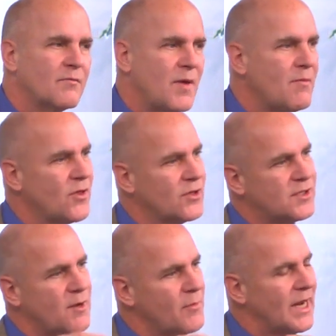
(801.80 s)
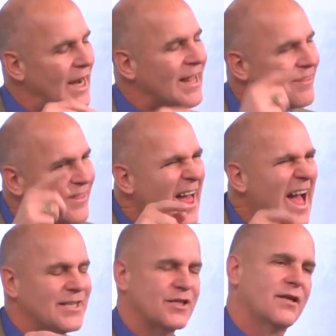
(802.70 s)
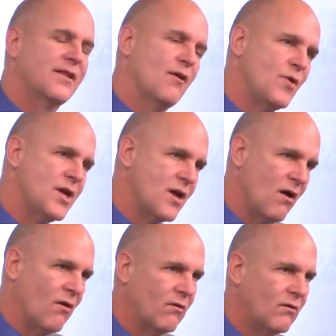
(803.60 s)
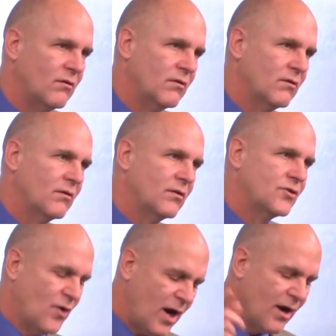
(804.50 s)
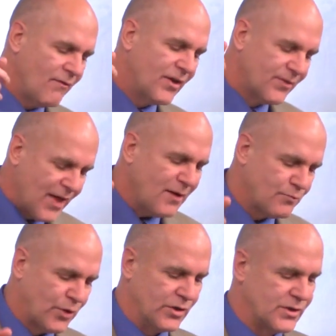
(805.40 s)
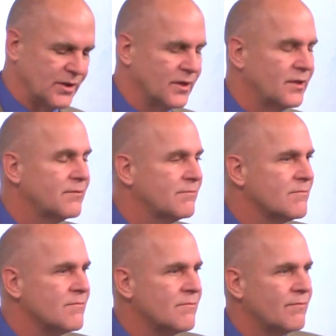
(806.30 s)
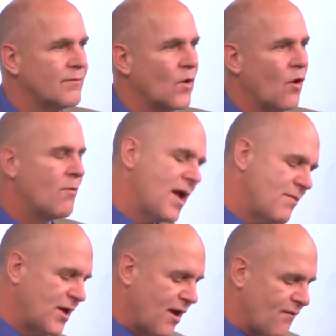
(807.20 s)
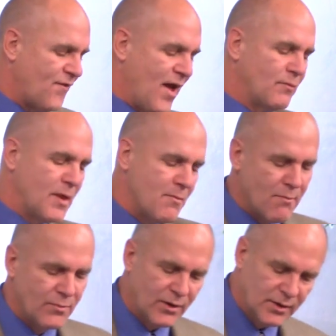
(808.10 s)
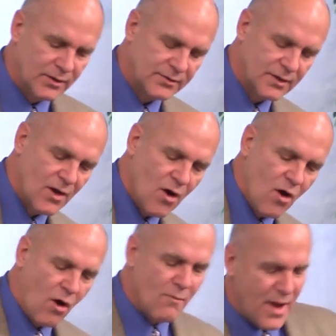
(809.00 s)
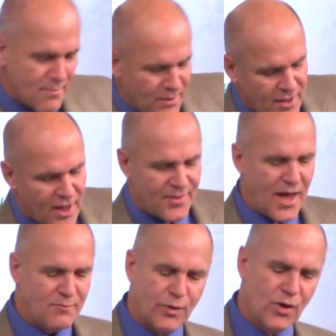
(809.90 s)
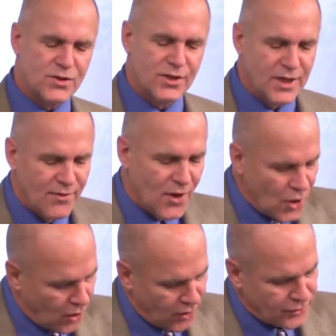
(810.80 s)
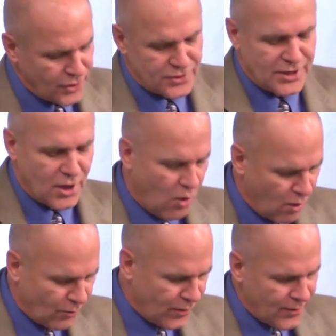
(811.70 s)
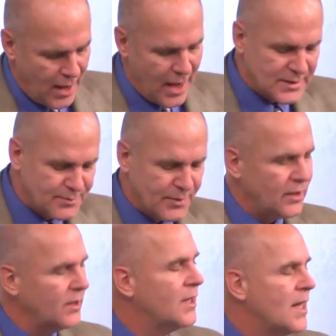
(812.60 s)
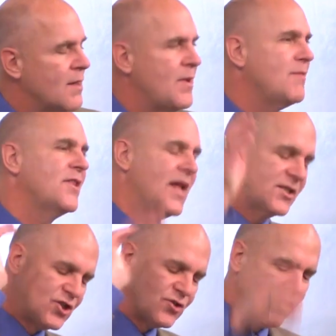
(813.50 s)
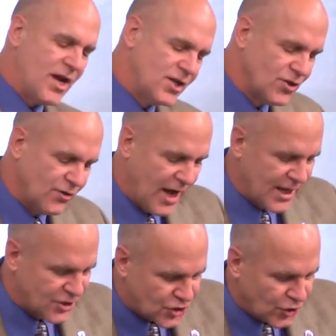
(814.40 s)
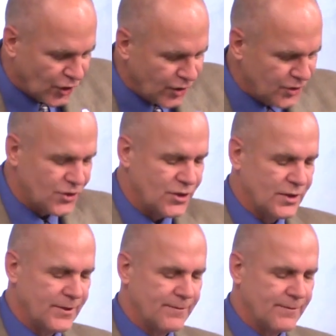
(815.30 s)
Maybe there's somebody like that that we know. Try loving that person. Or maybe a family member. Or maybe that person in the nursing home or in the hospital, maybe that stranger at church.